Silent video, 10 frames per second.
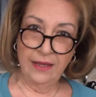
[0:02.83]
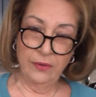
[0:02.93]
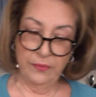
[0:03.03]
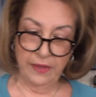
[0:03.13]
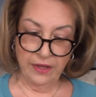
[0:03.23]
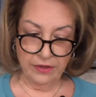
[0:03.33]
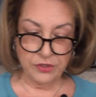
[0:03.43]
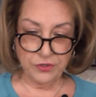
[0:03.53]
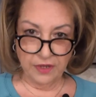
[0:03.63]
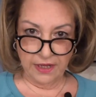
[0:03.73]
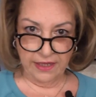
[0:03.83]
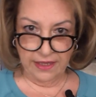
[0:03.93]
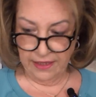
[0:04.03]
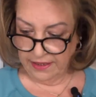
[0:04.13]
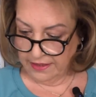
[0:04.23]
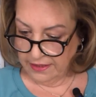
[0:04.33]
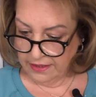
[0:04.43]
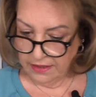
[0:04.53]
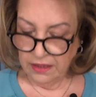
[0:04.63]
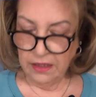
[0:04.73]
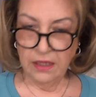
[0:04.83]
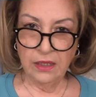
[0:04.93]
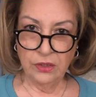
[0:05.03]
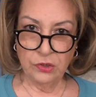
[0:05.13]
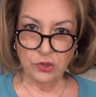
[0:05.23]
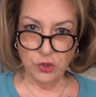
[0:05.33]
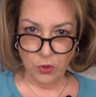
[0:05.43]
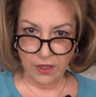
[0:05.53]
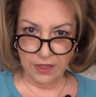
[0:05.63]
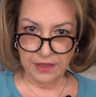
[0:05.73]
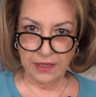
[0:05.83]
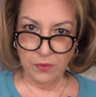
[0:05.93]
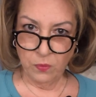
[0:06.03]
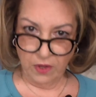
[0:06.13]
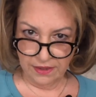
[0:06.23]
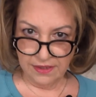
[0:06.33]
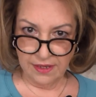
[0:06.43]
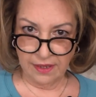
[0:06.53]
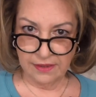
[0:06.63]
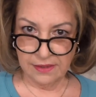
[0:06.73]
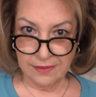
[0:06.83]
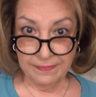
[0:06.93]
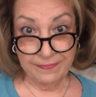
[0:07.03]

we are trying chocolate wontons.